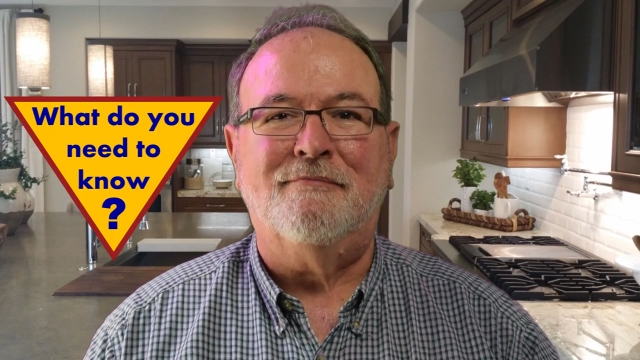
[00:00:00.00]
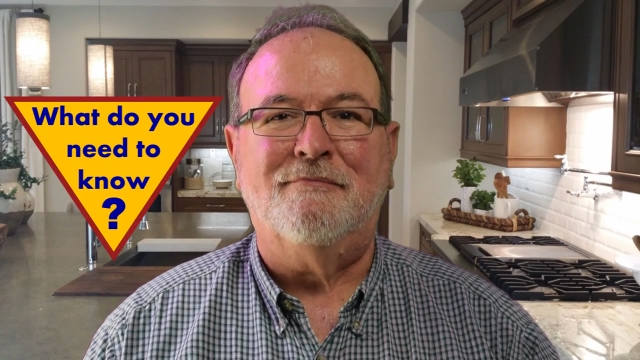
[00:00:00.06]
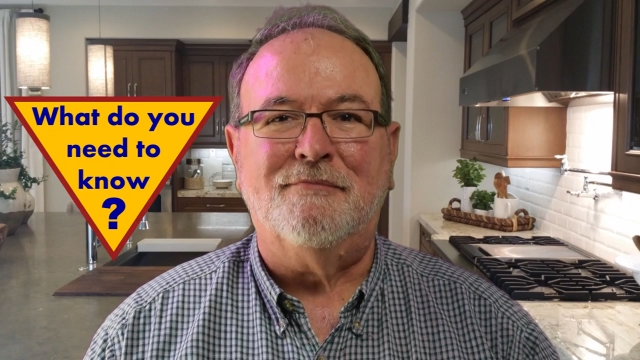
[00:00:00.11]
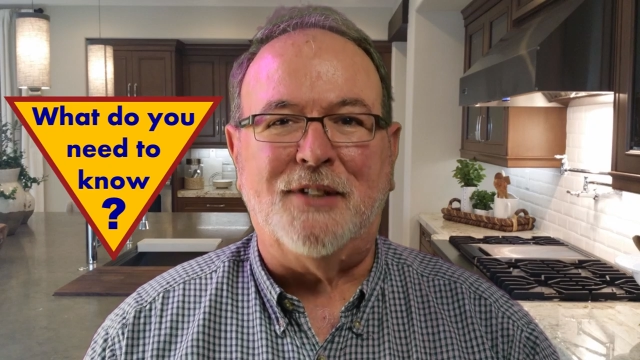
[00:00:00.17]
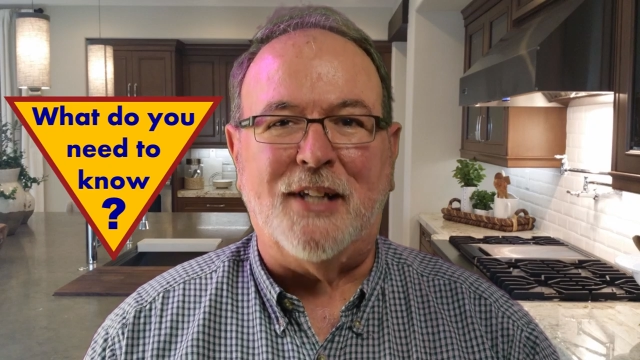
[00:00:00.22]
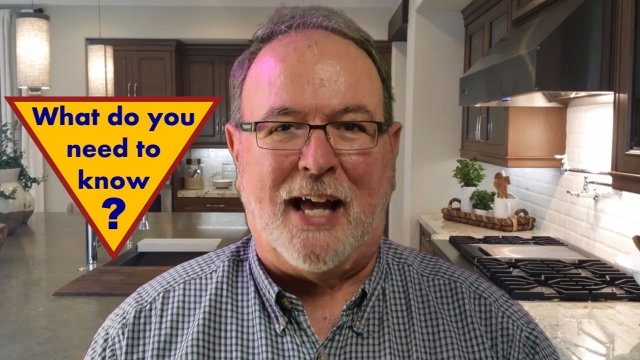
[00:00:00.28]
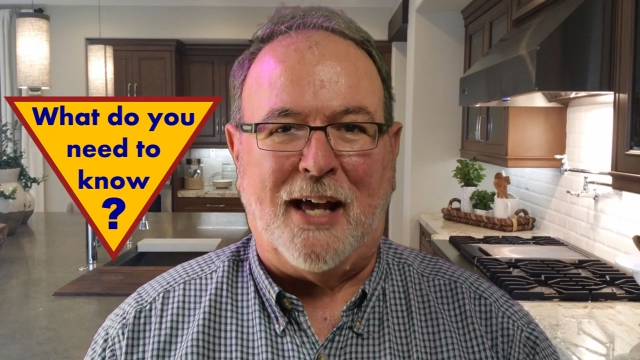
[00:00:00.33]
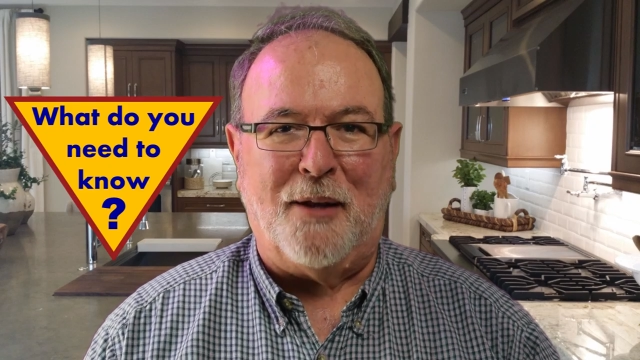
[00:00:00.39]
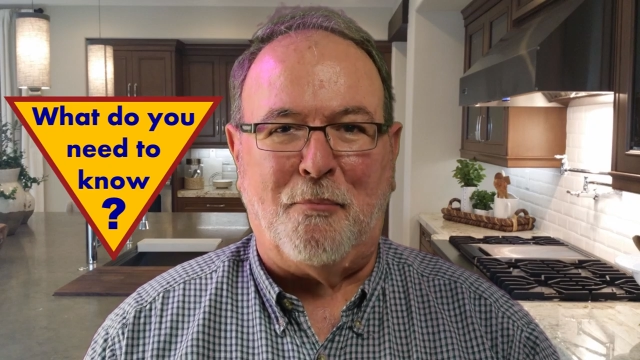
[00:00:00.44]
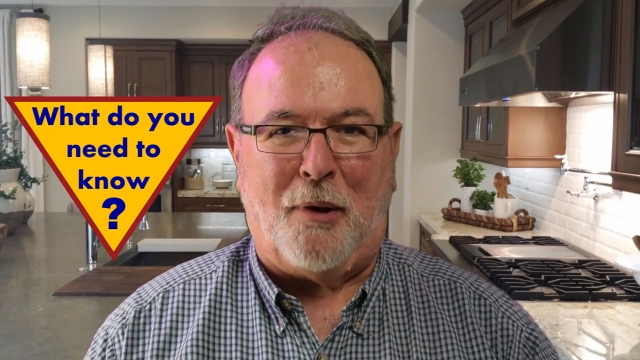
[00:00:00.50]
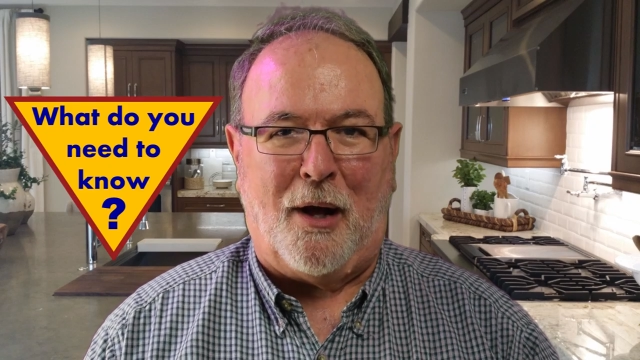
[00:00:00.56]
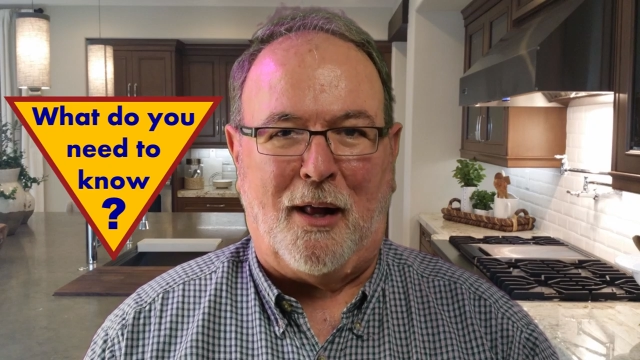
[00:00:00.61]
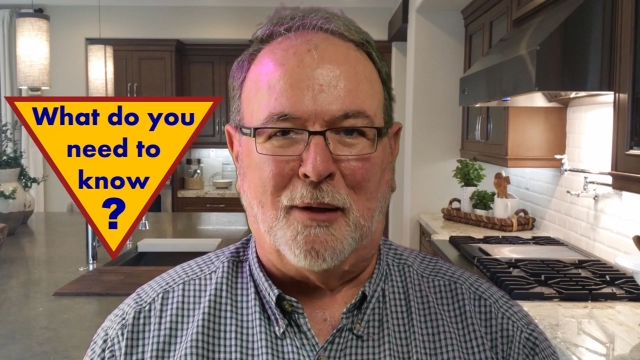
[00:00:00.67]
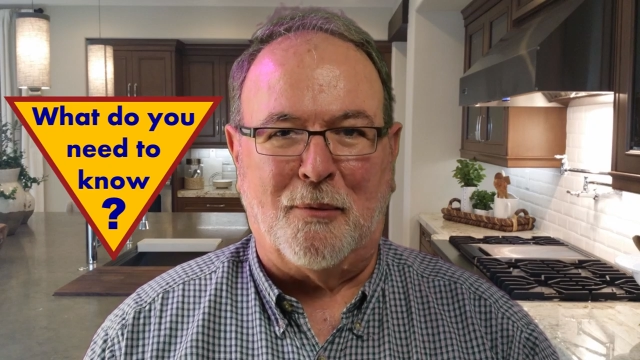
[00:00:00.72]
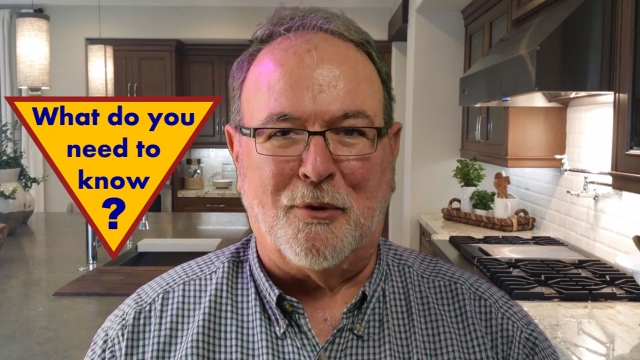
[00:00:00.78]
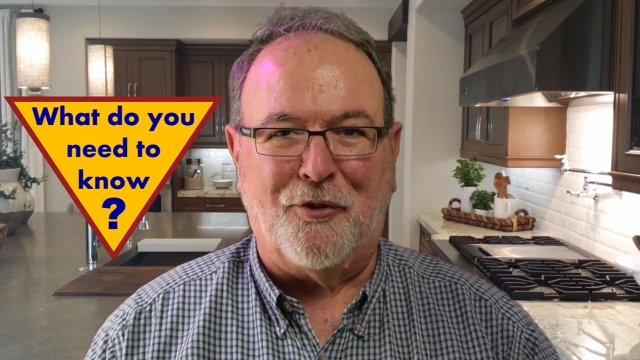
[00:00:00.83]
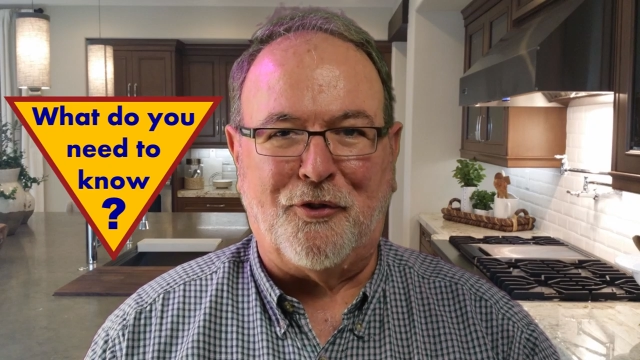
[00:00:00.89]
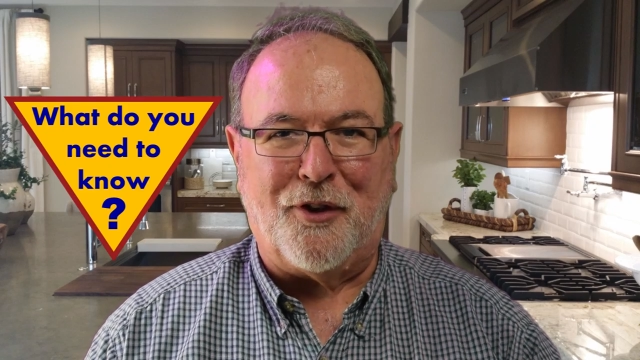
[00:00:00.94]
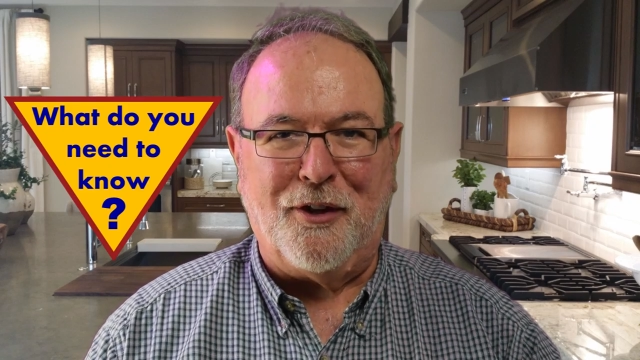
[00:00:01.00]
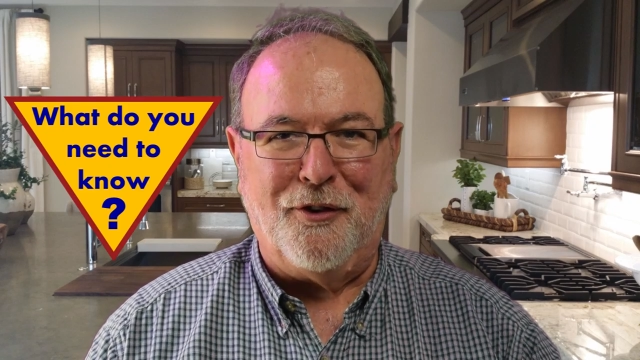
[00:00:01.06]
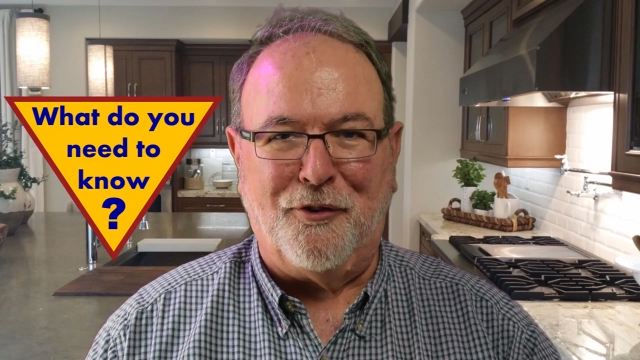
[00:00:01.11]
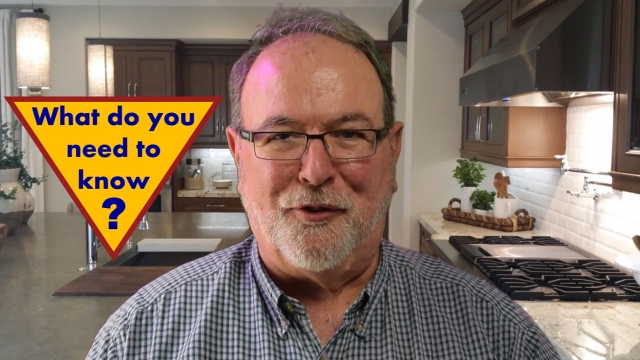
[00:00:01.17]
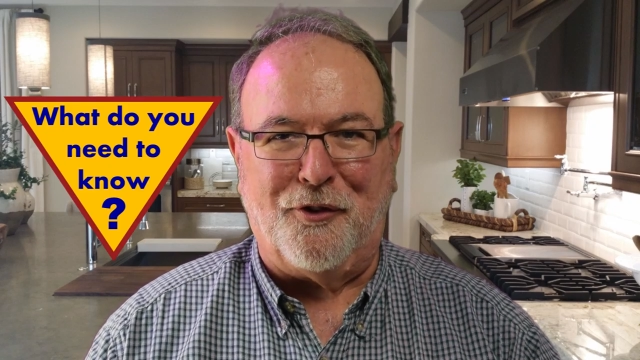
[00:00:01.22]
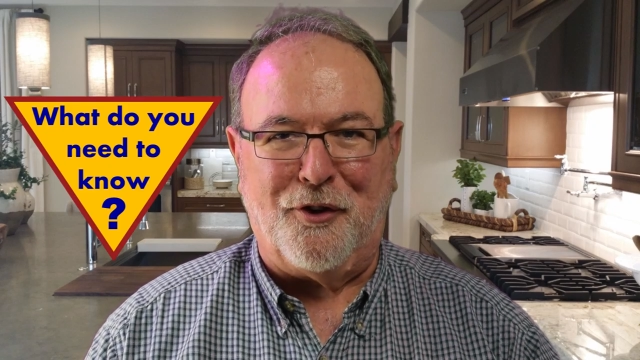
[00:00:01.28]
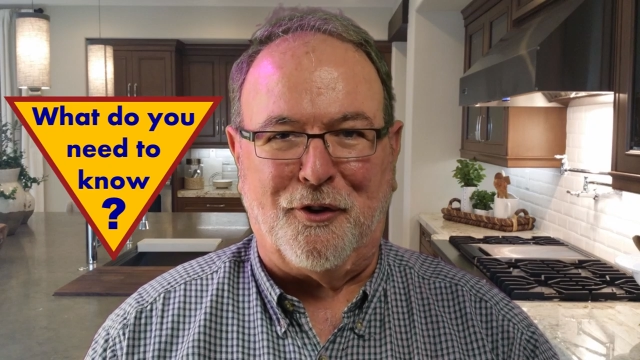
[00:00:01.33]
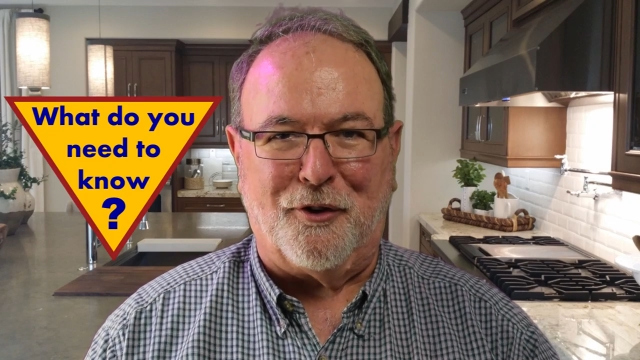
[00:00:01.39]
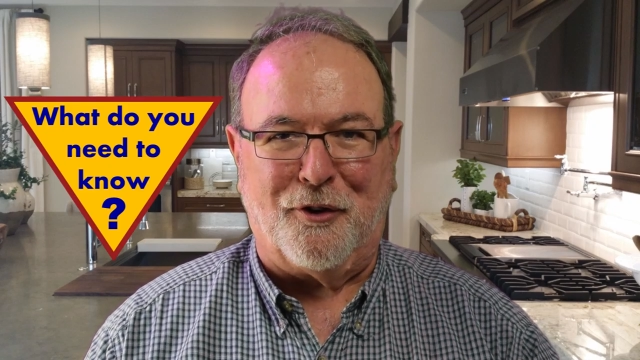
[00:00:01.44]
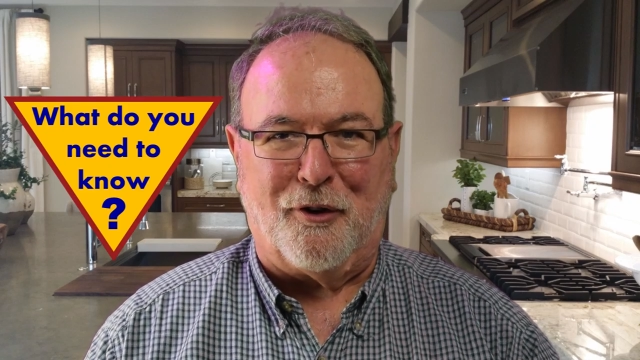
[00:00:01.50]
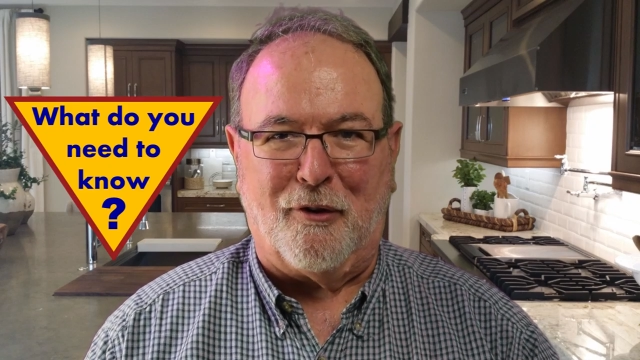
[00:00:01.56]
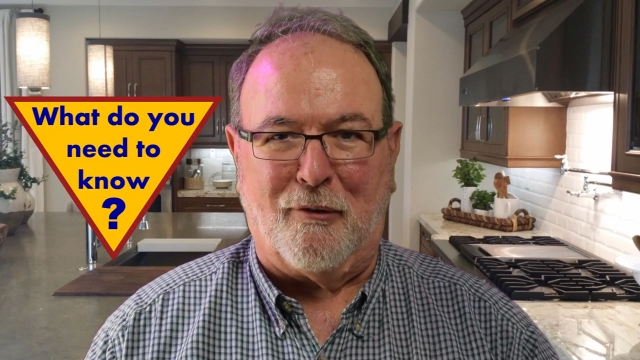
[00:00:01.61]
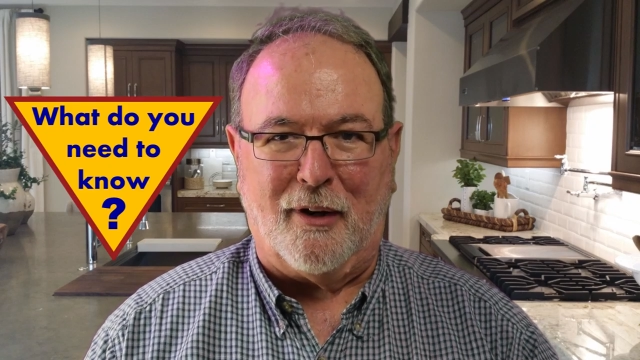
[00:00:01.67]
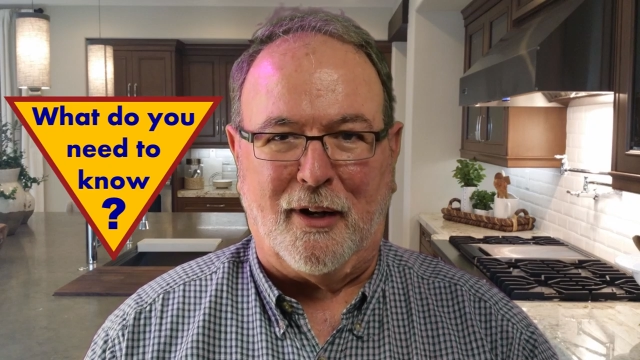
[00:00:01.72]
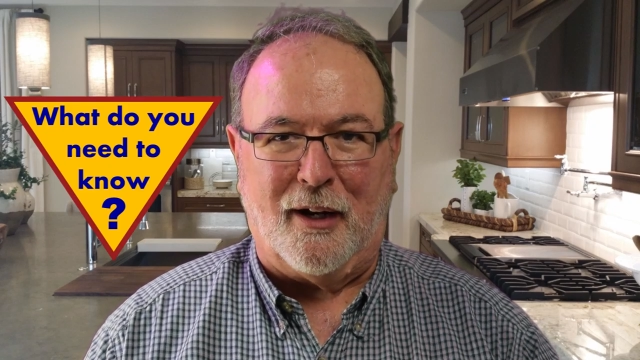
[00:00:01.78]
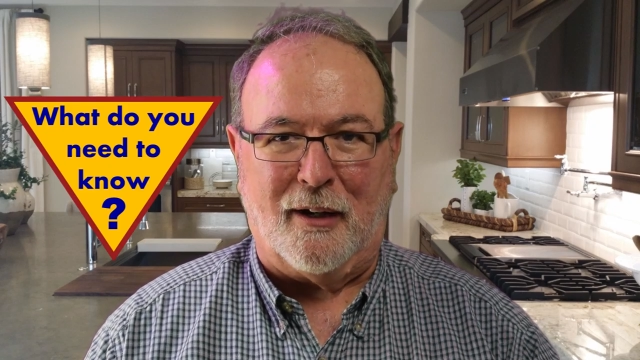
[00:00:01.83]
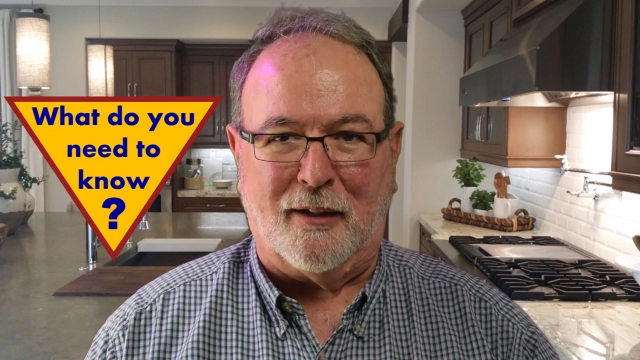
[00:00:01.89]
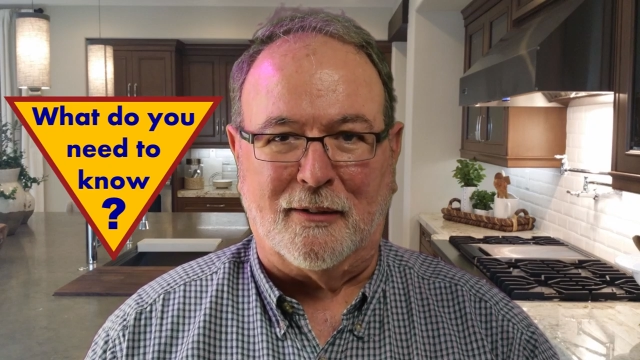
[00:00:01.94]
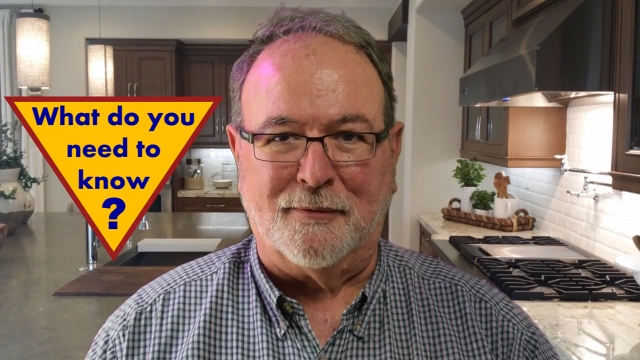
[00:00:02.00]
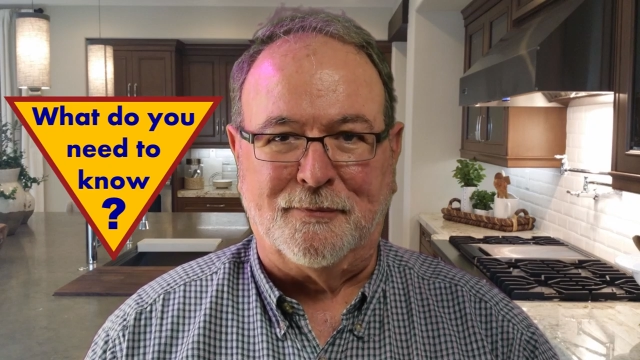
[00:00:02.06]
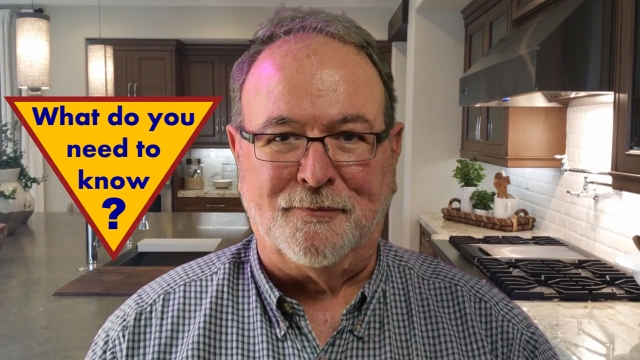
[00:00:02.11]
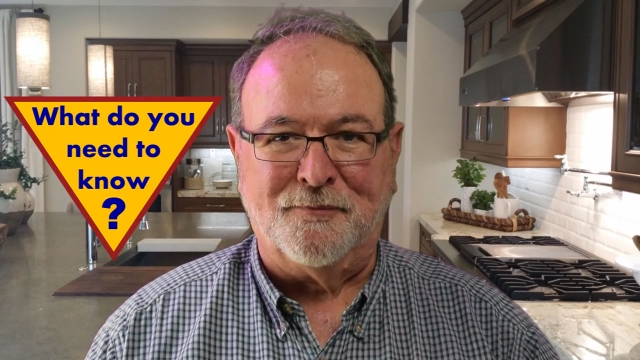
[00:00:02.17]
to add polymer skills to your career?